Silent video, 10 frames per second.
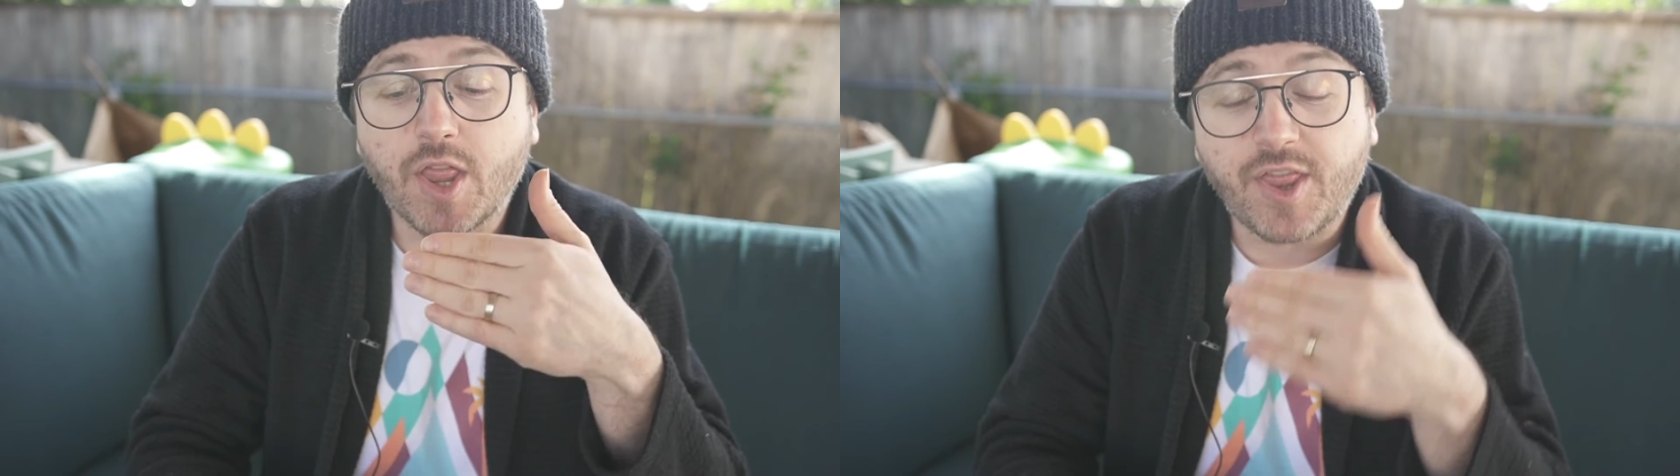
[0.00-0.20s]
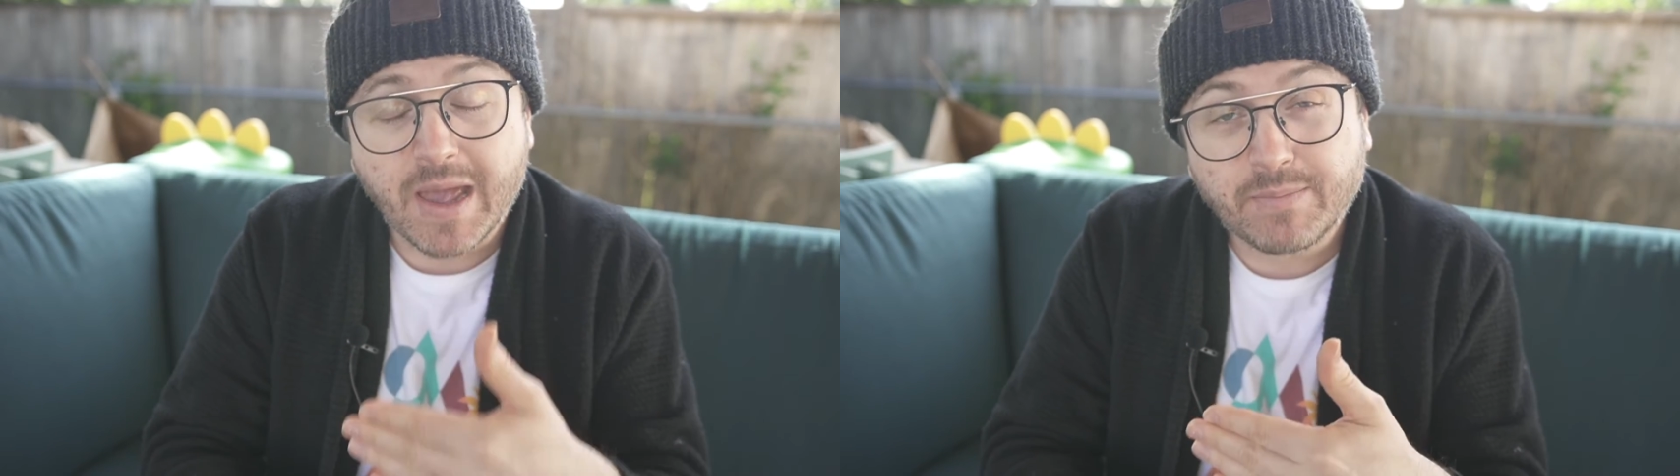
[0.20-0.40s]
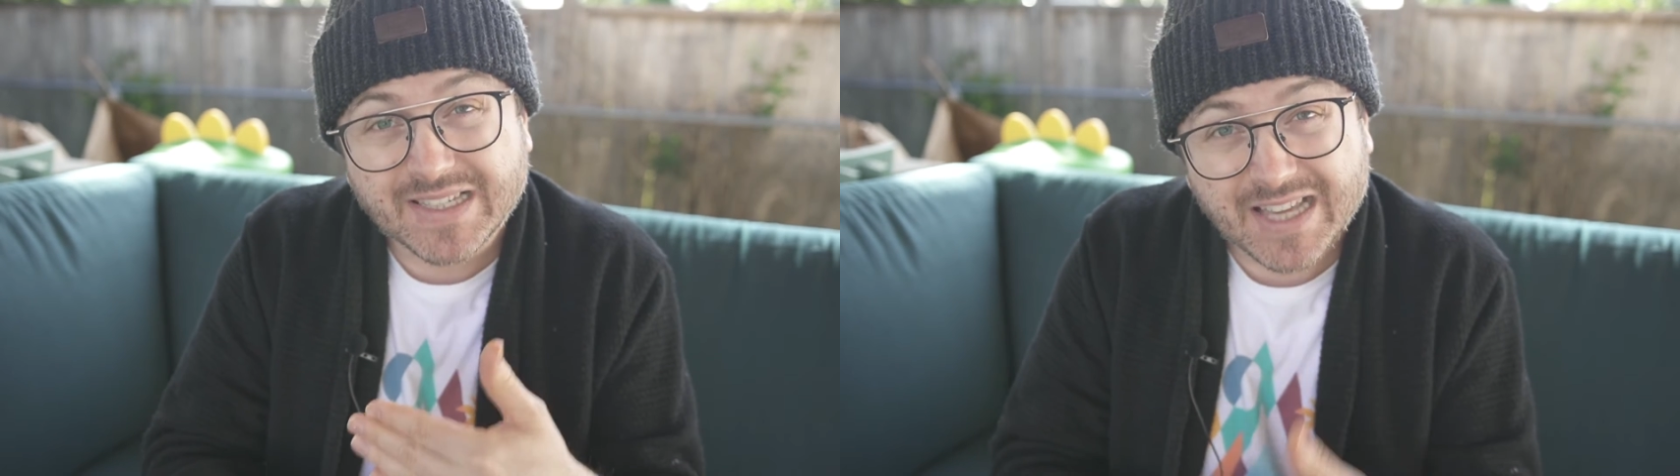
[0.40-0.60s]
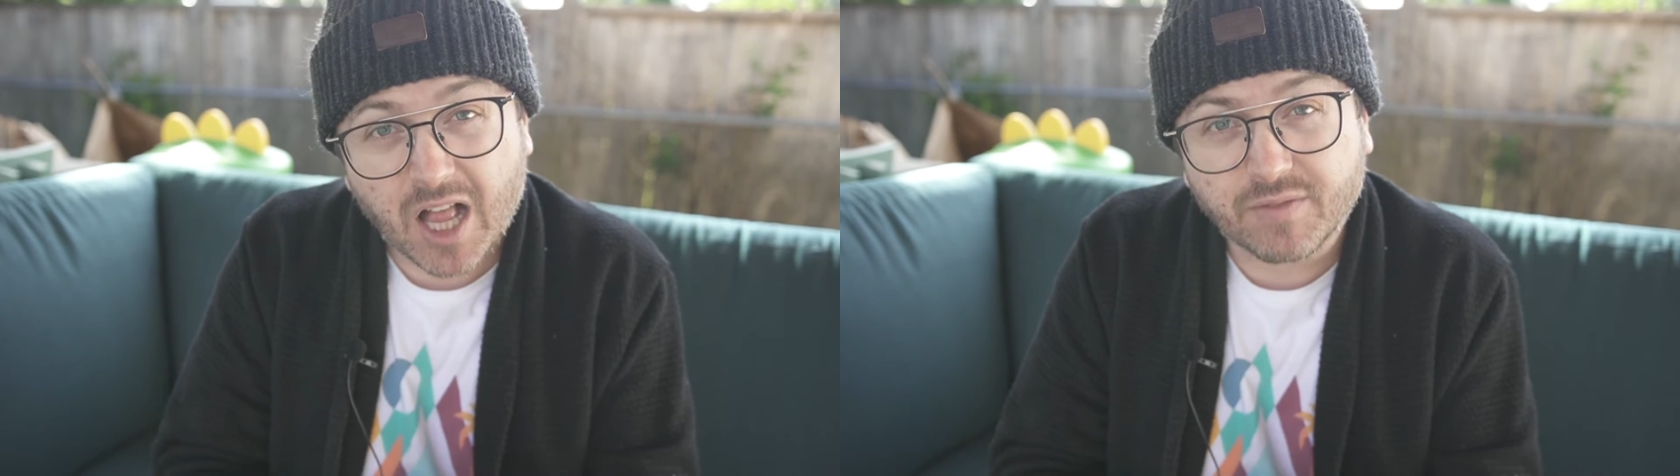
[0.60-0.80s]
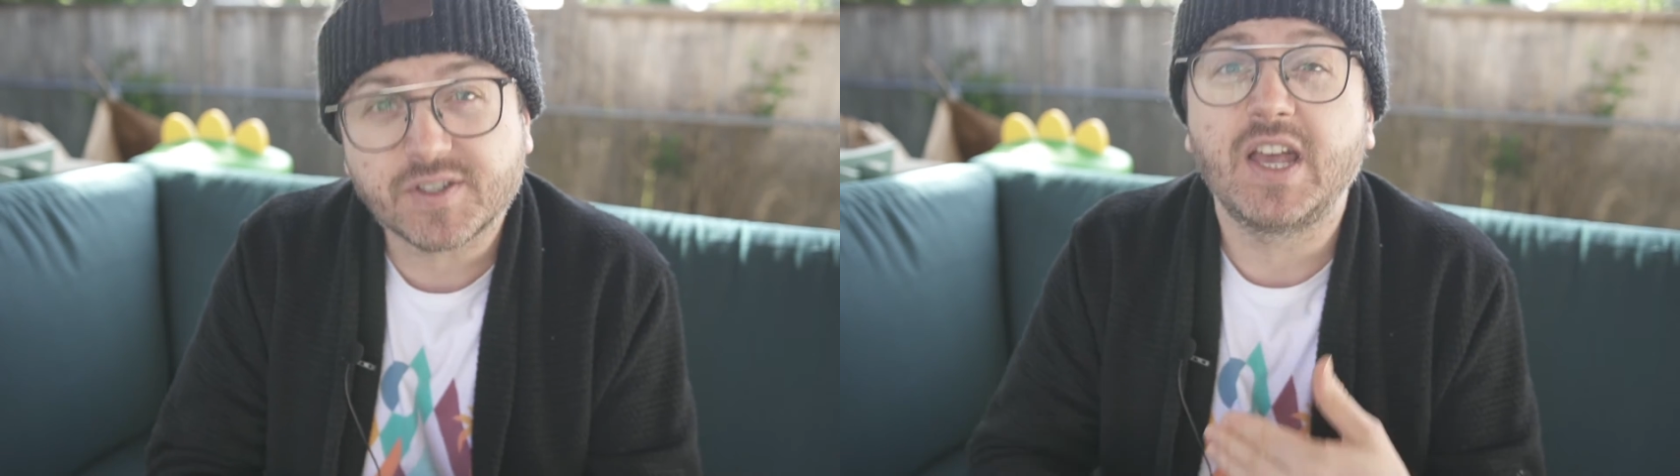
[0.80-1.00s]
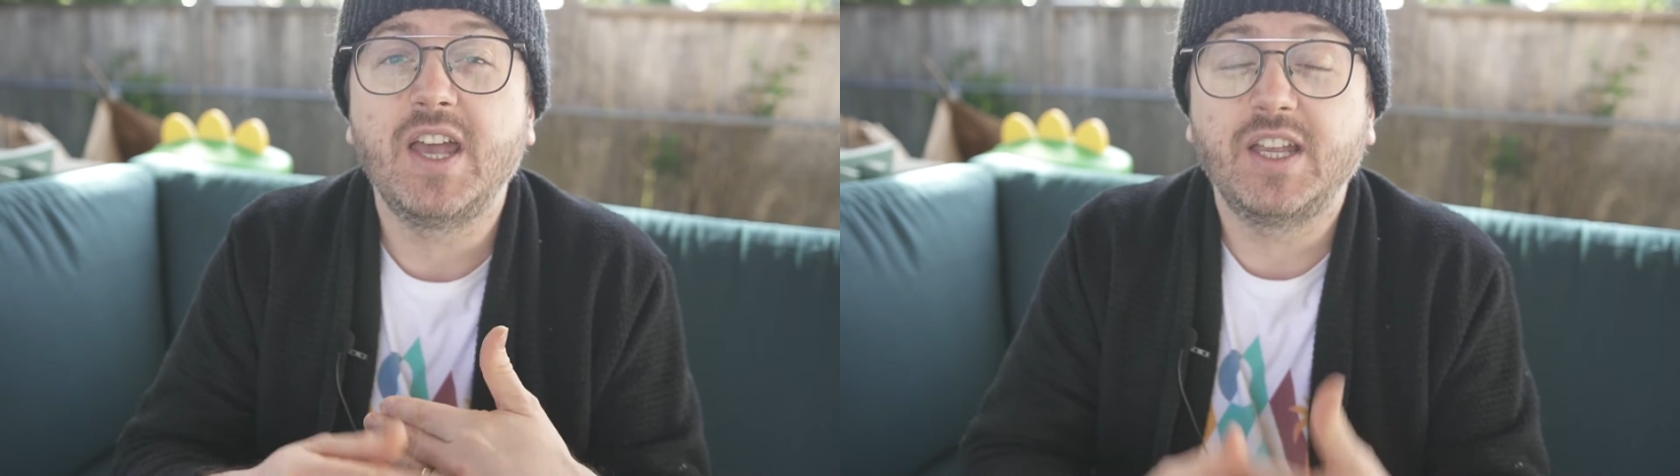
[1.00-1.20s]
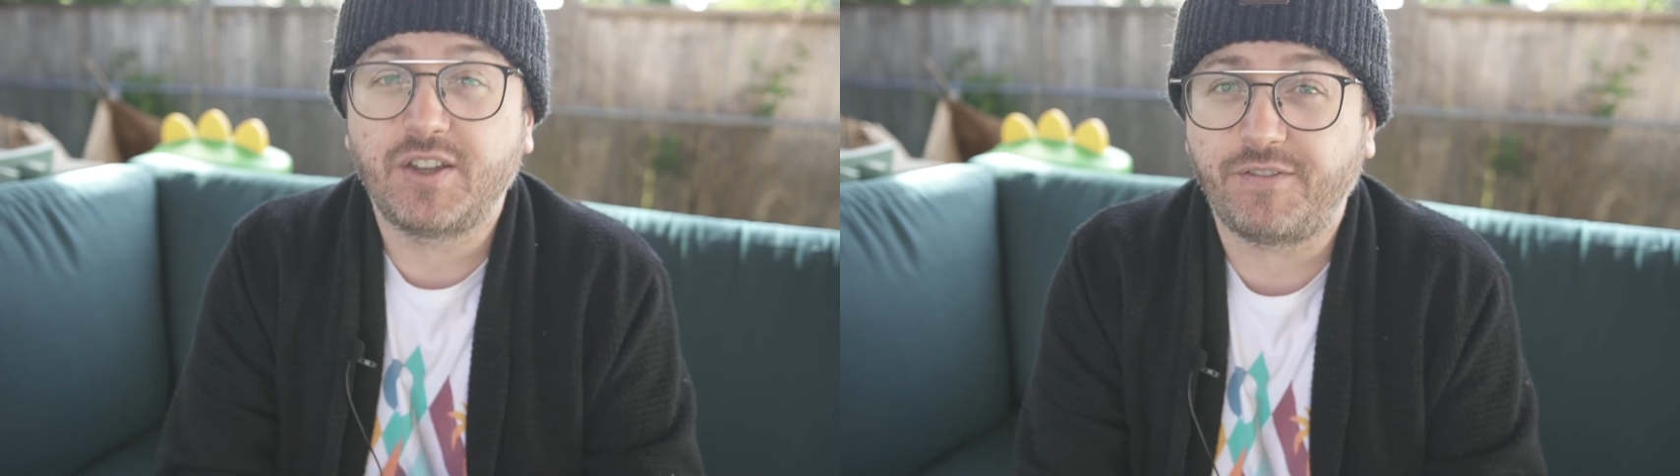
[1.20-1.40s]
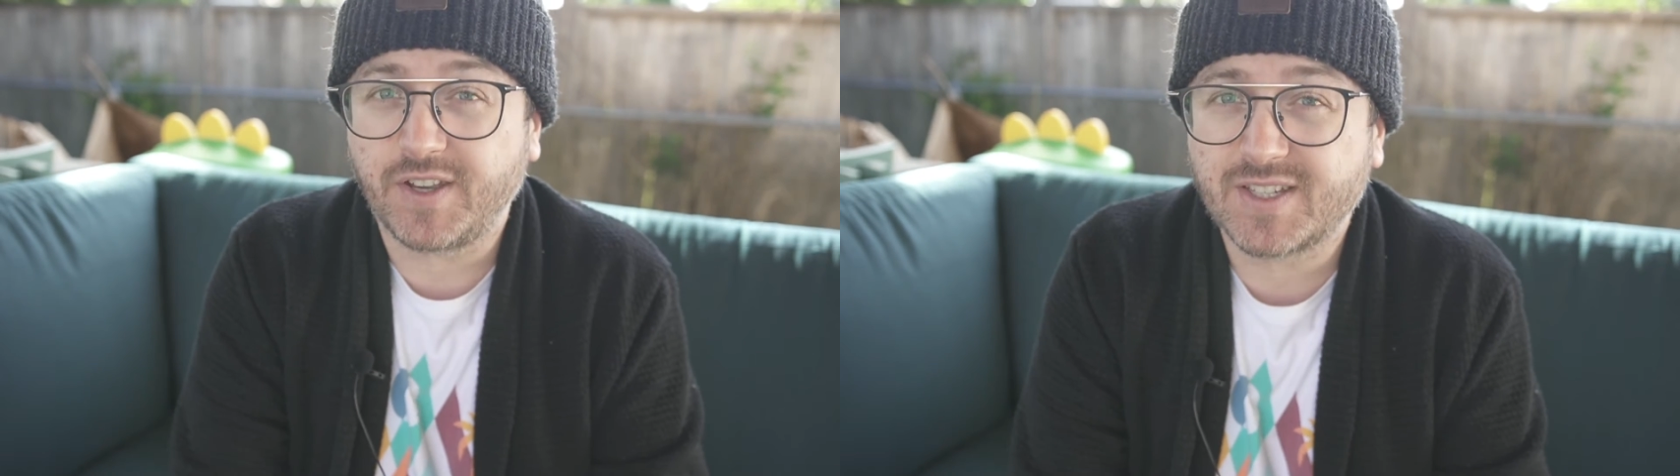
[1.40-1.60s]
themselves
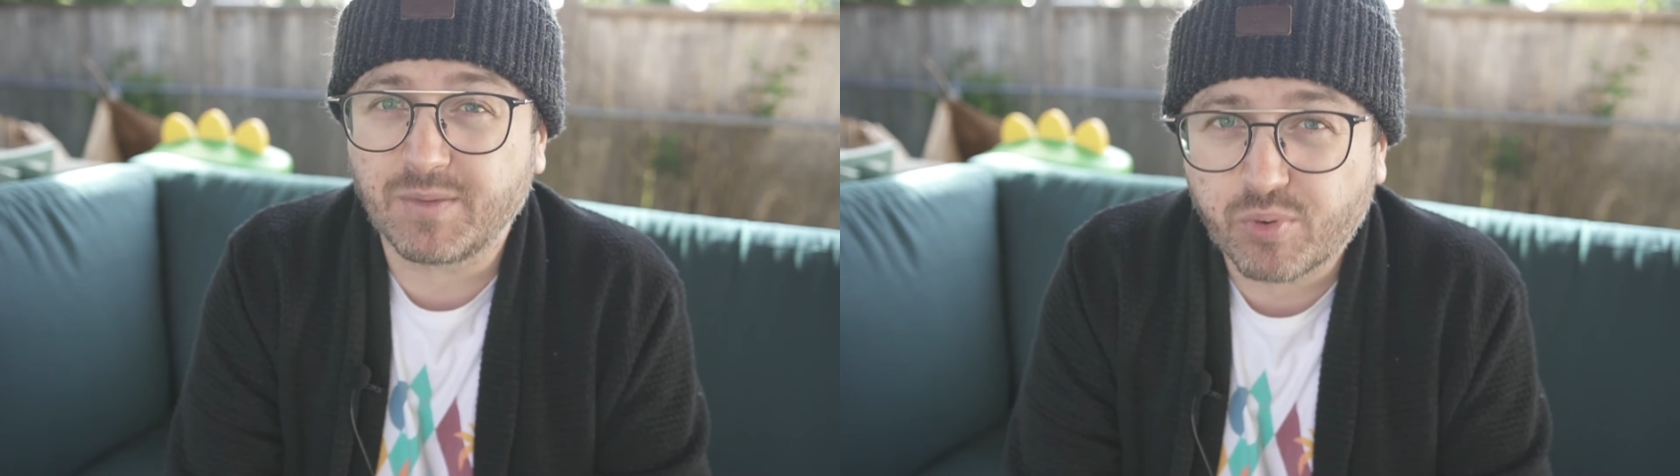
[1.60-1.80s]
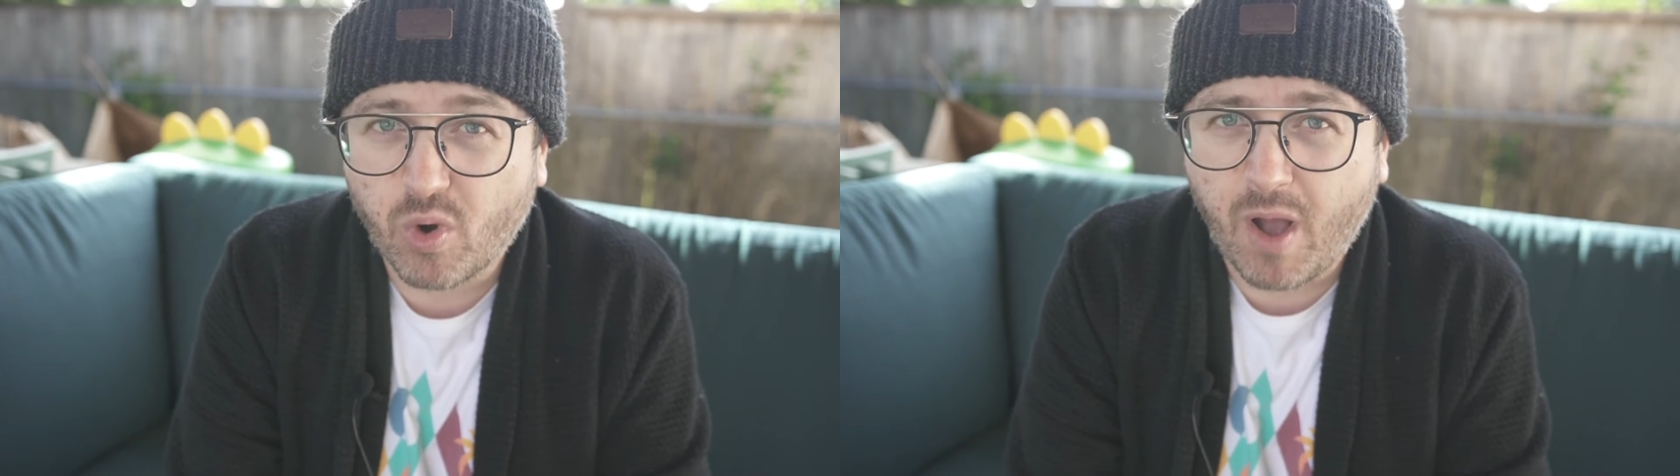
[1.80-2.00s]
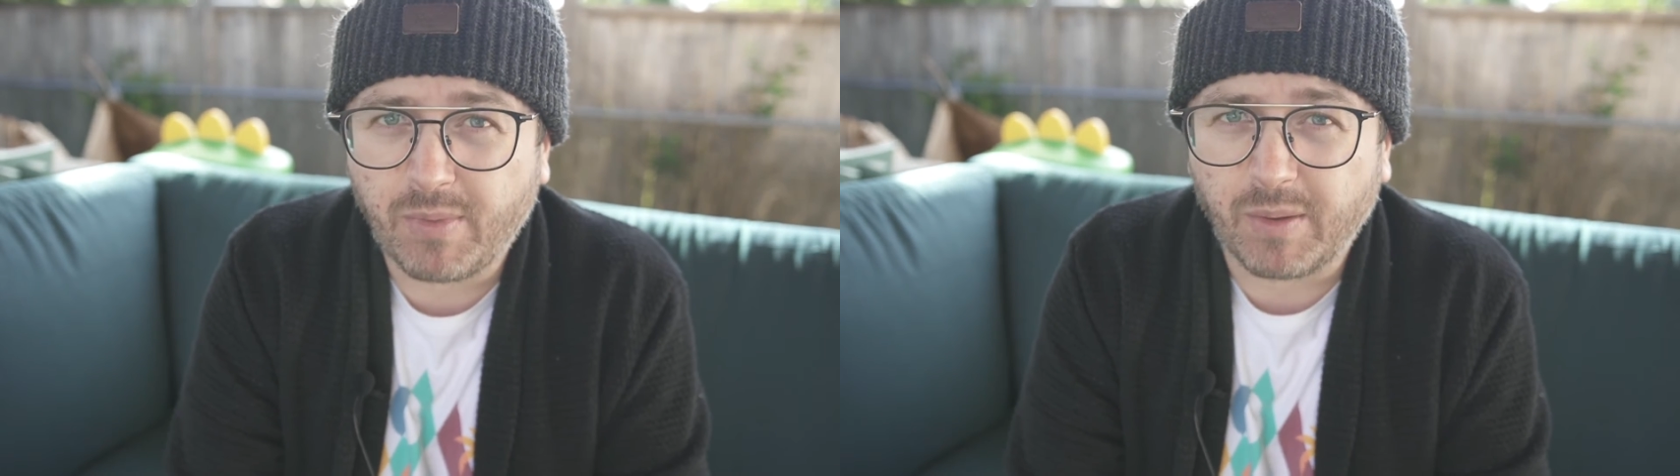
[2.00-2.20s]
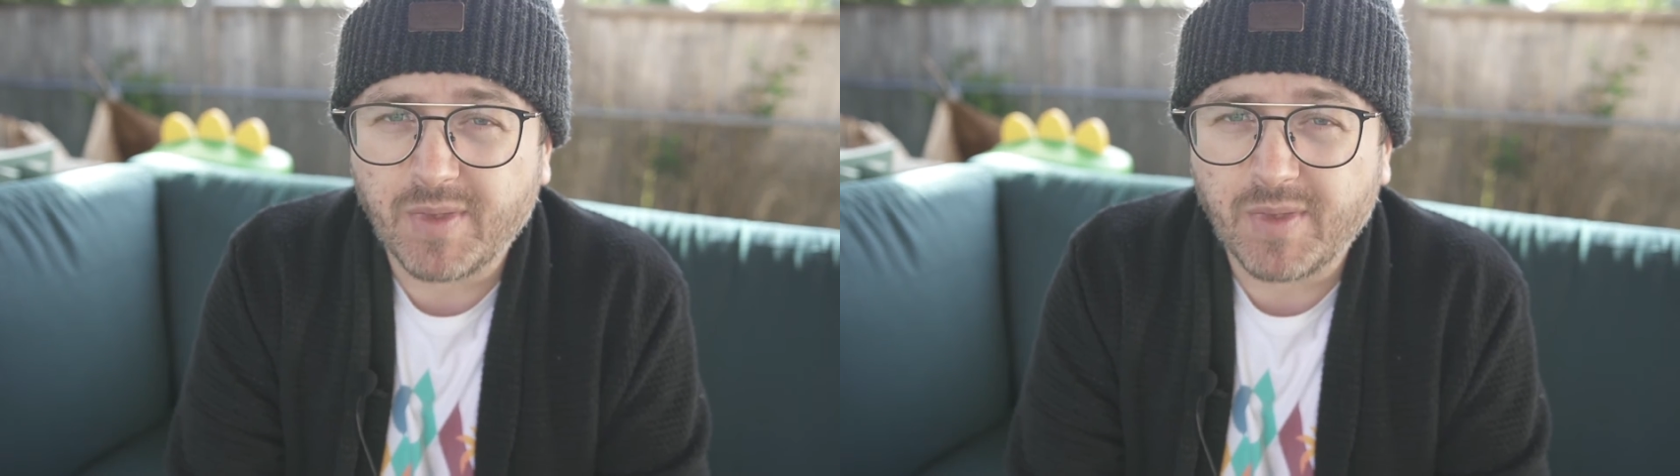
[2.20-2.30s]
to fix the problem.